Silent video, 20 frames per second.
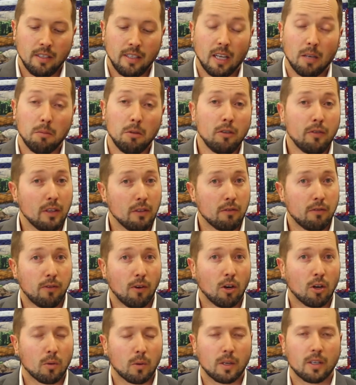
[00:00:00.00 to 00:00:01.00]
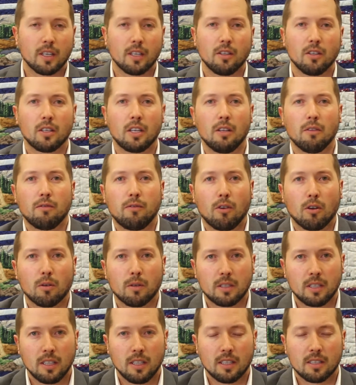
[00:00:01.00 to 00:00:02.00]
Now moving forward and looking
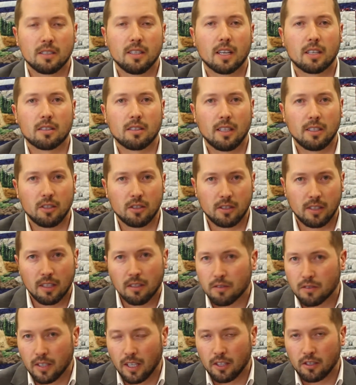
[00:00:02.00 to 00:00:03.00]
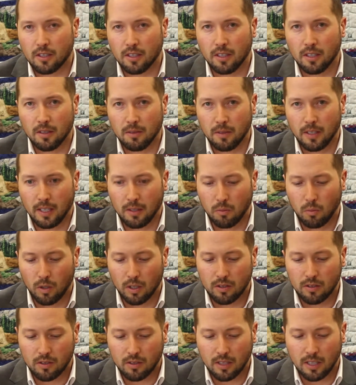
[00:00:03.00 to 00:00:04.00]
forward to this next legislative session and
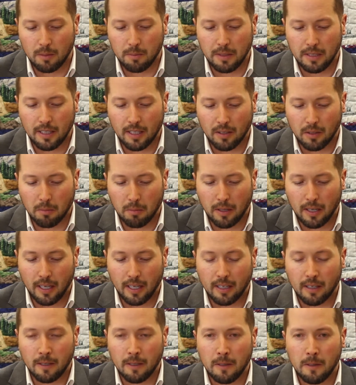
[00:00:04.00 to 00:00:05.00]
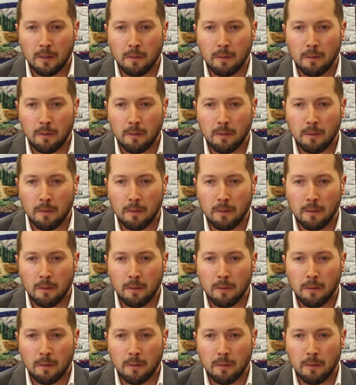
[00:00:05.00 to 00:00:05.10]
what's coming down the pike,